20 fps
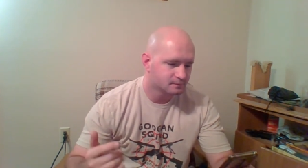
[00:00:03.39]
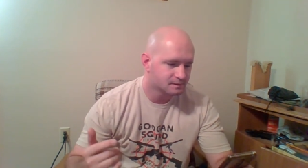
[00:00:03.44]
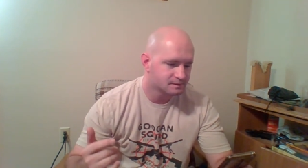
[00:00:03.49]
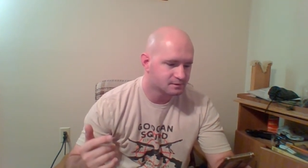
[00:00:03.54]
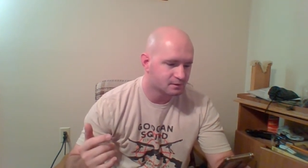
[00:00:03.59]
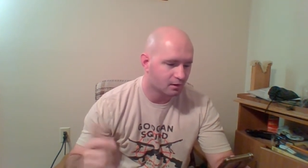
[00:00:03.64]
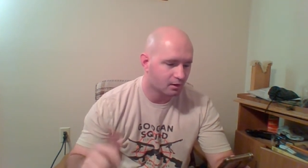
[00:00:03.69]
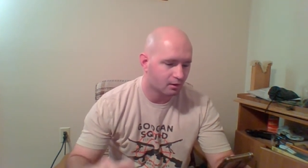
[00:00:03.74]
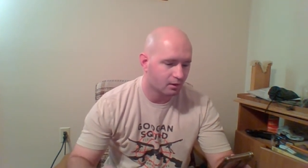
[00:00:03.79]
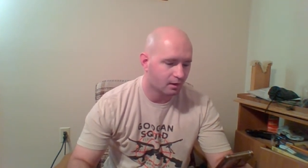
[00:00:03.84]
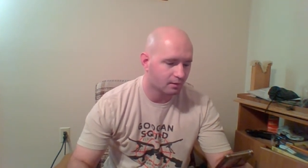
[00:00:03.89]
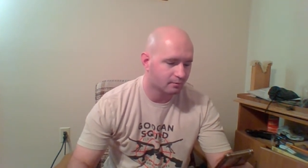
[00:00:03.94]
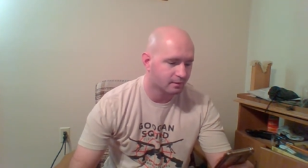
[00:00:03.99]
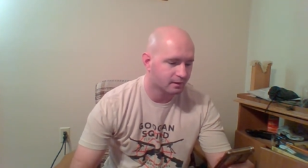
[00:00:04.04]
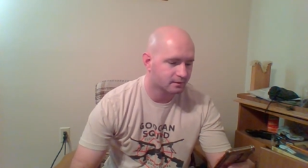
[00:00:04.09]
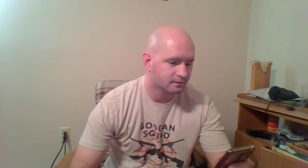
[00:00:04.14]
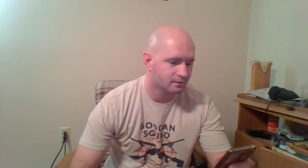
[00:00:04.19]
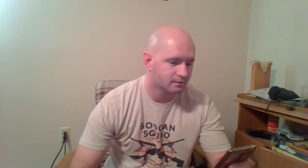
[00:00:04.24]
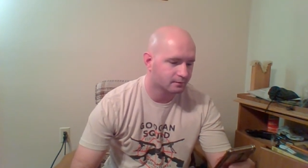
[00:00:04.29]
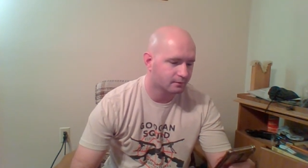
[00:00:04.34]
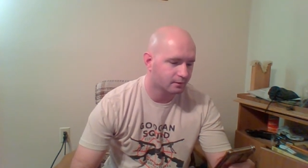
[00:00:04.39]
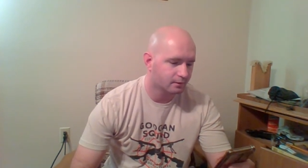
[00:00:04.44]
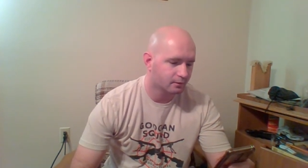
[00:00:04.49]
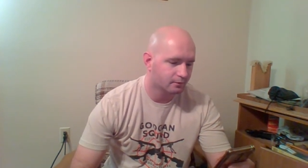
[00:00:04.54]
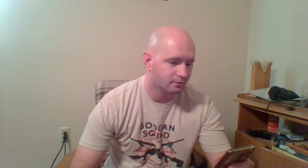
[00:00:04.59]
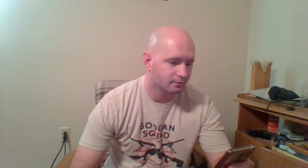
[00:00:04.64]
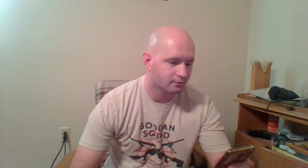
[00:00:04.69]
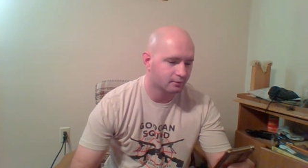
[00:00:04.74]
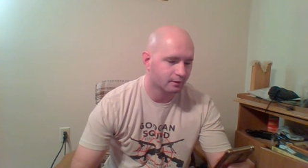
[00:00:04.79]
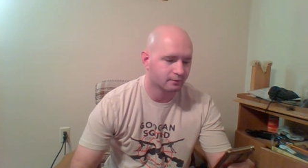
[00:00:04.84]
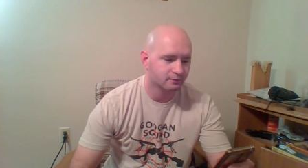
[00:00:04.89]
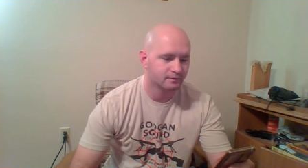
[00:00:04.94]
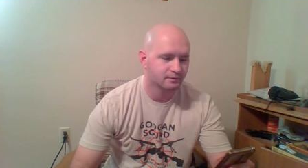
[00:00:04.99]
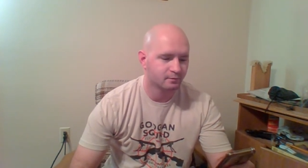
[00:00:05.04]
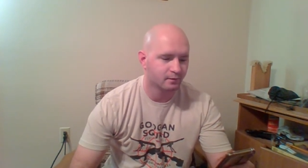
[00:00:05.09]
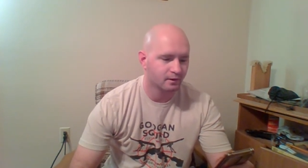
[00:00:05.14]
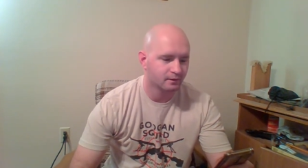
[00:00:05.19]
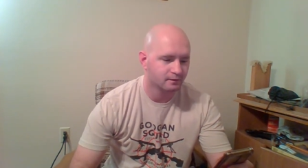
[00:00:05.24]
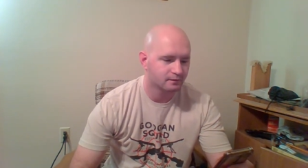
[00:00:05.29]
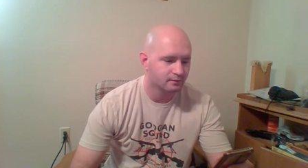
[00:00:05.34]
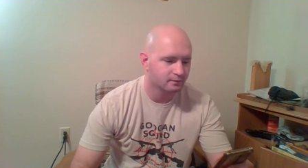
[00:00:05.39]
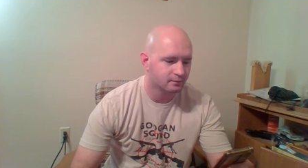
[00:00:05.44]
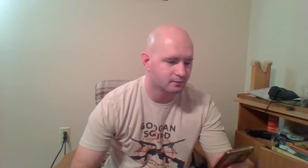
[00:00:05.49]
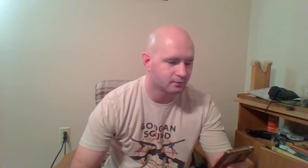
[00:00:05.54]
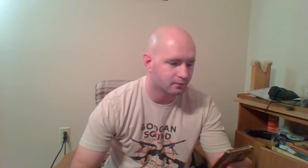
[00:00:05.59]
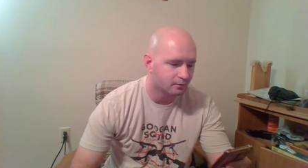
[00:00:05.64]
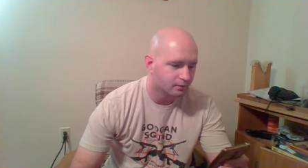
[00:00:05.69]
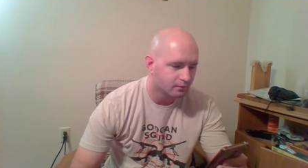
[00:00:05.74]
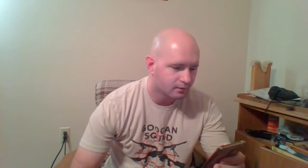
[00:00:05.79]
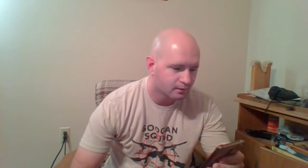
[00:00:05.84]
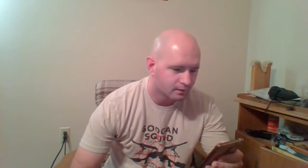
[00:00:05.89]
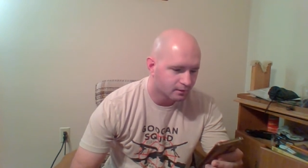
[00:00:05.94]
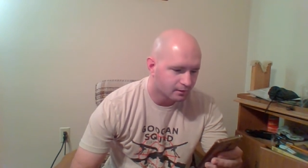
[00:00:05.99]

so I'm making this video in direct response to